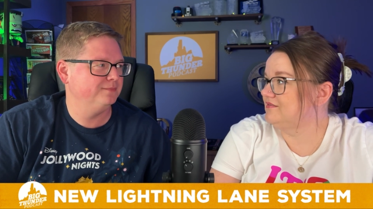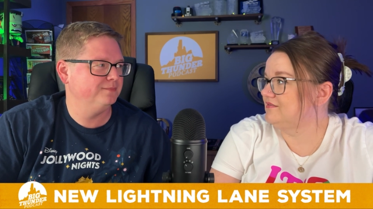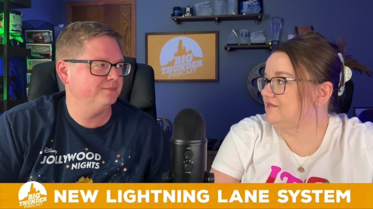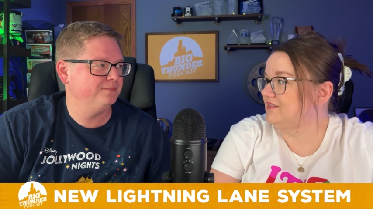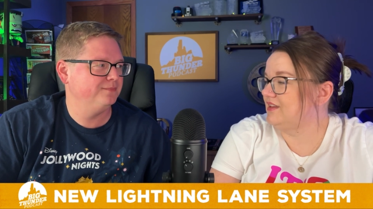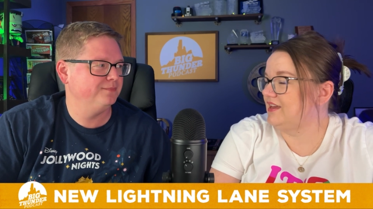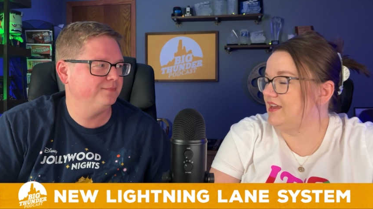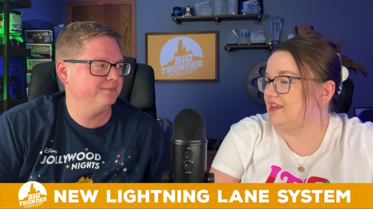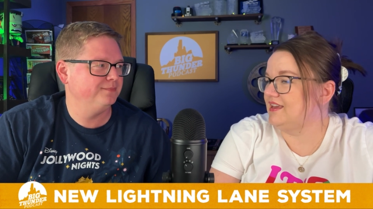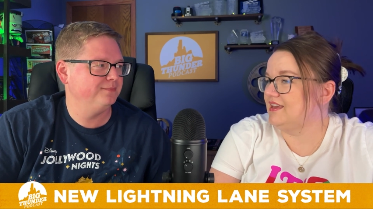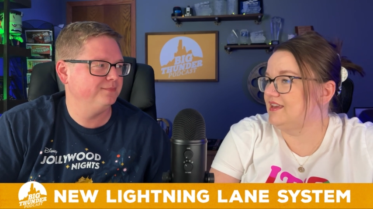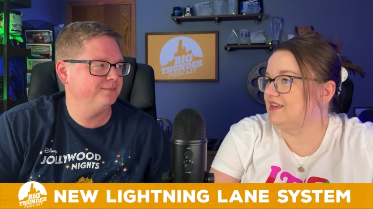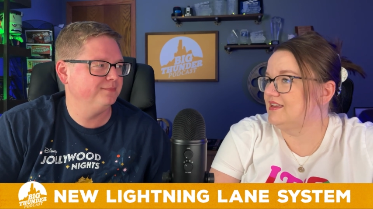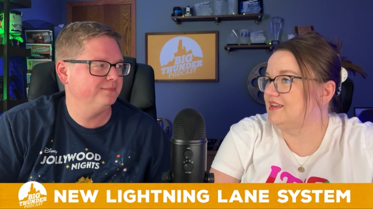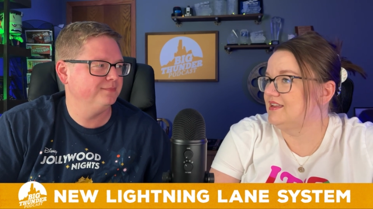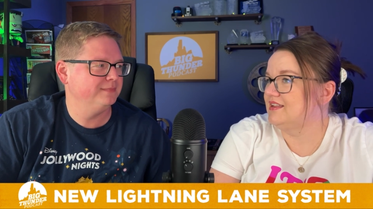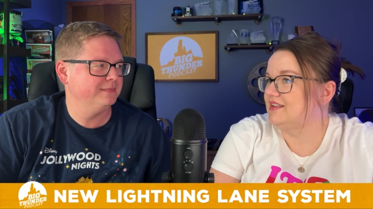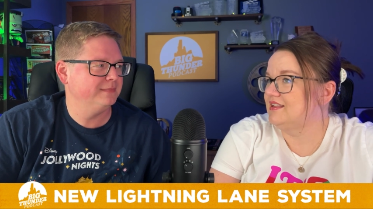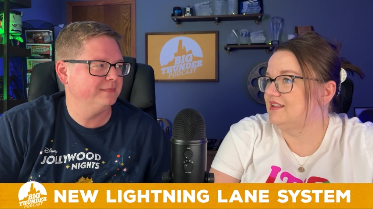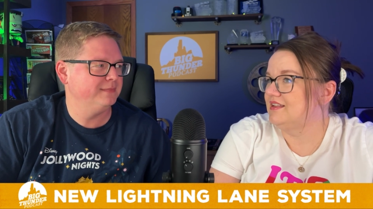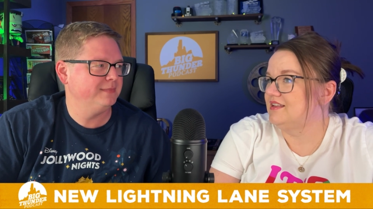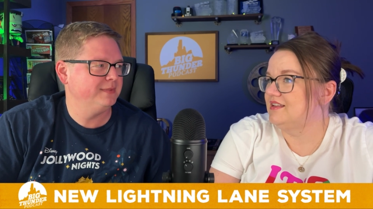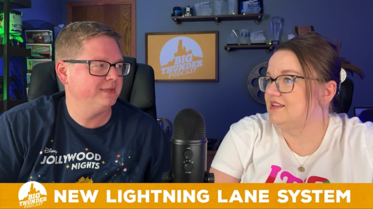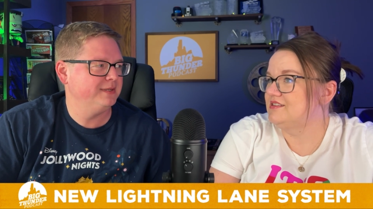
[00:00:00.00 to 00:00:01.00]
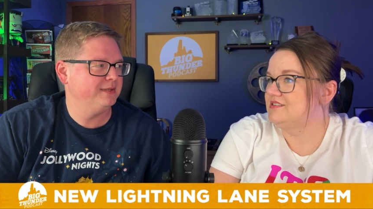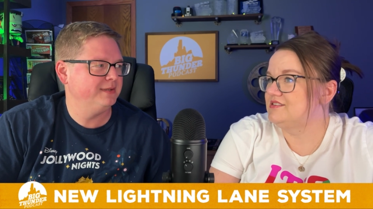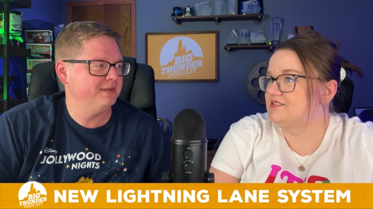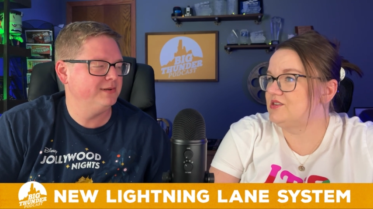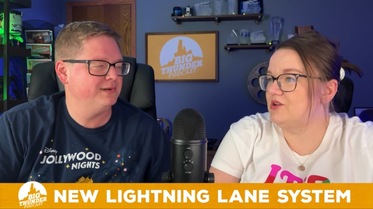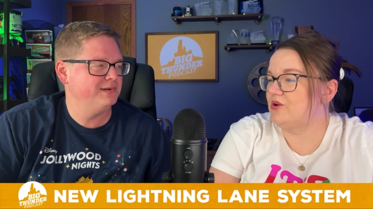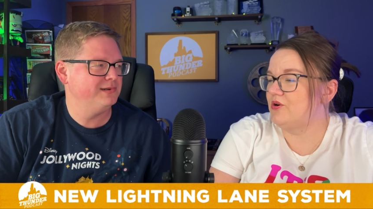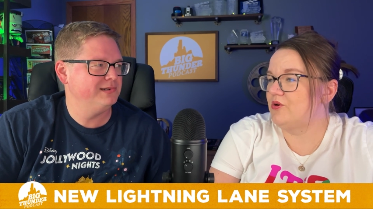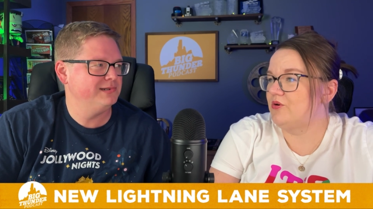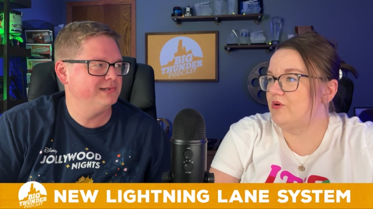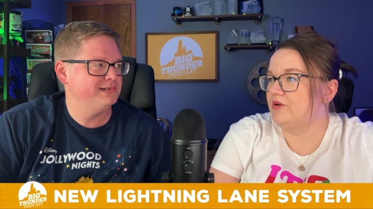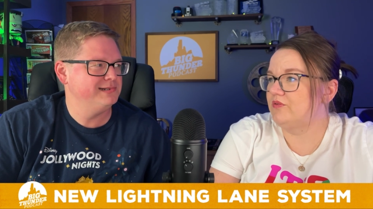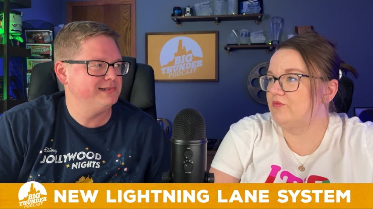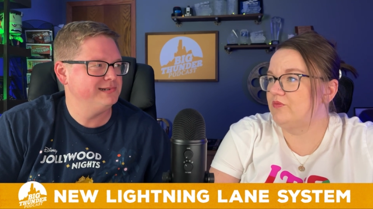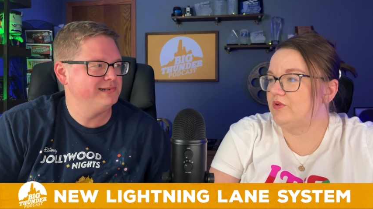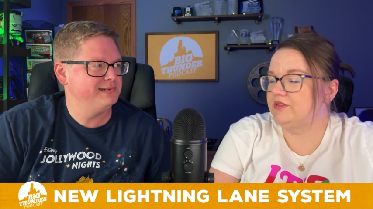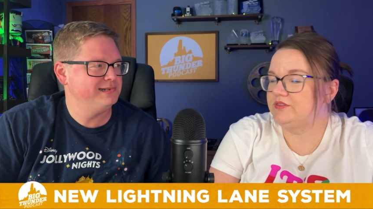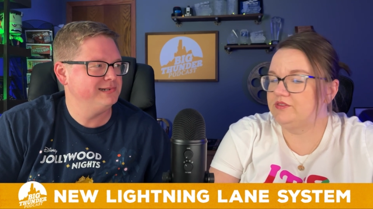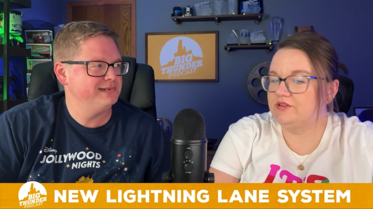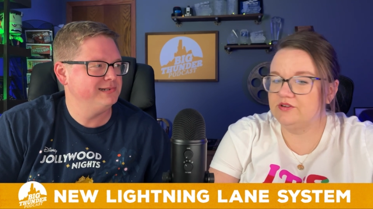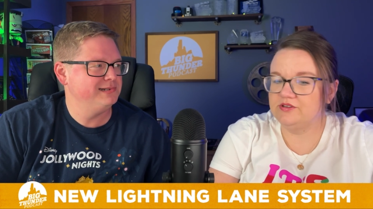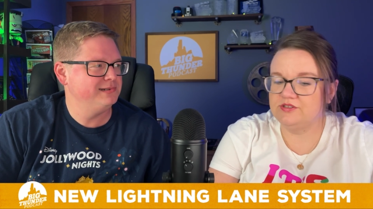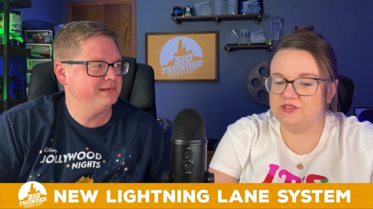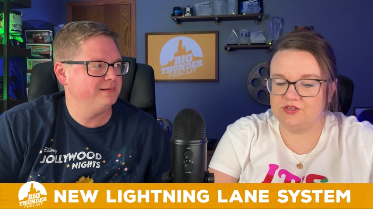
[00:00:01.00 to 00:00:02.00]
Speaker 1: Like, so what
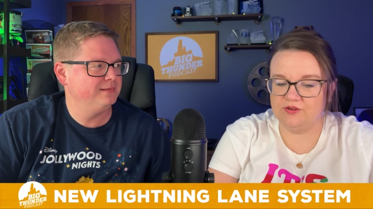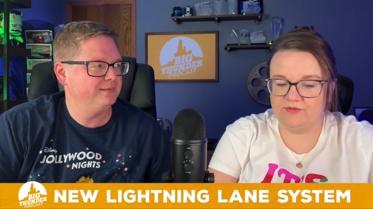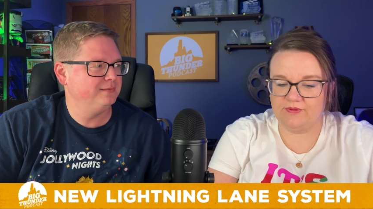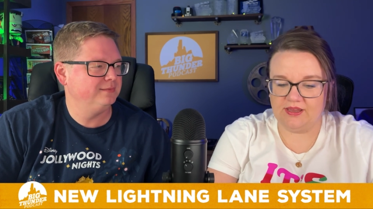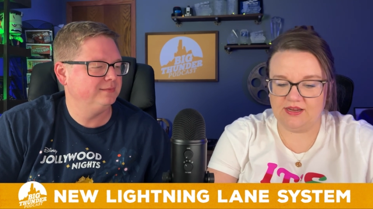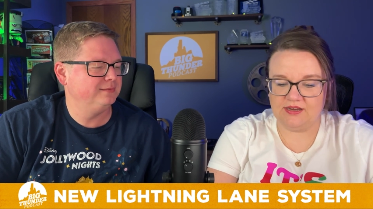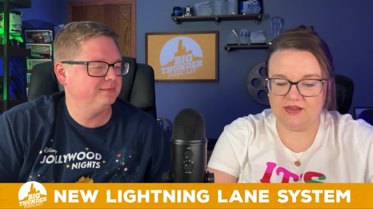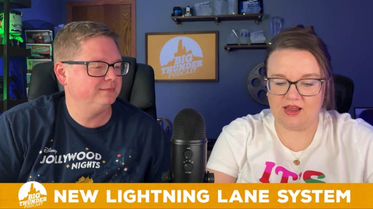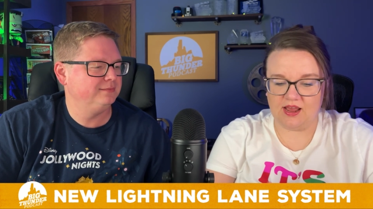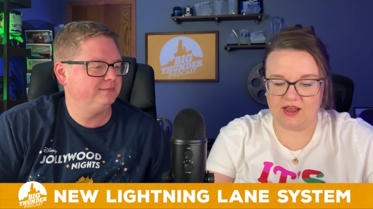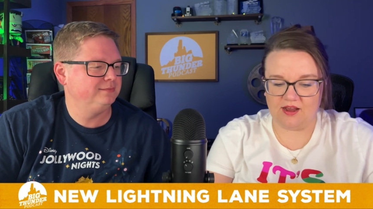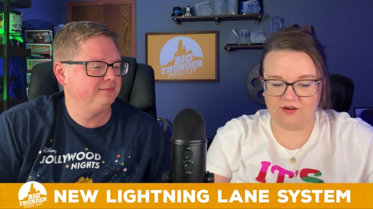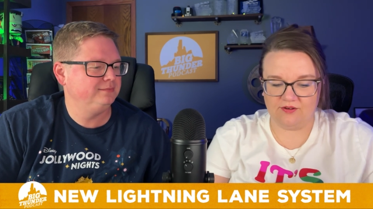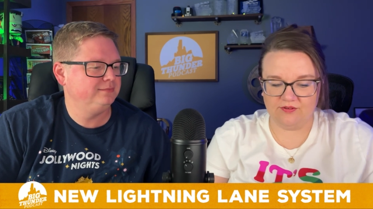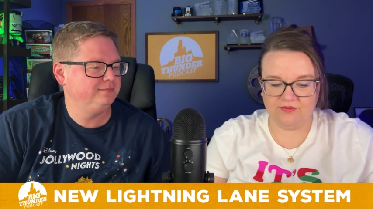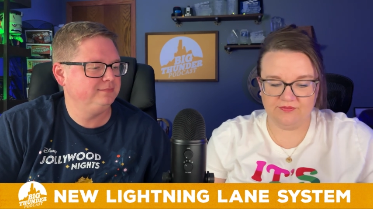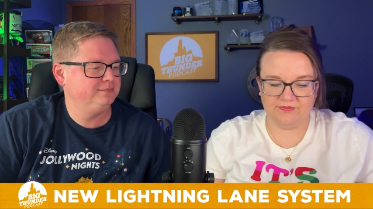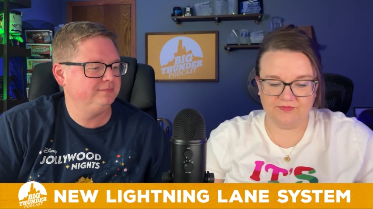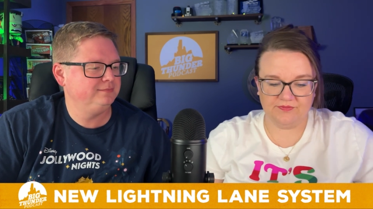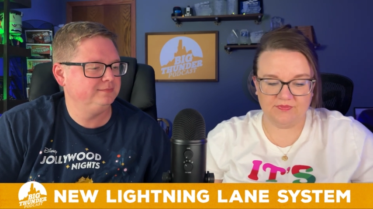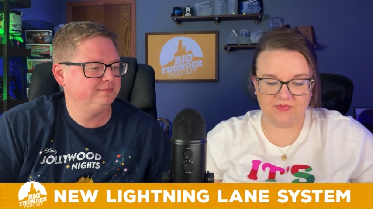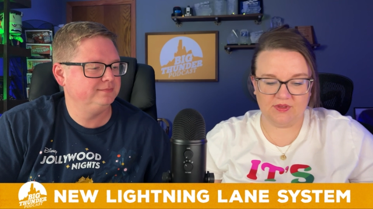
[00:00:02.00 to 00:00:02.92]
they're doing now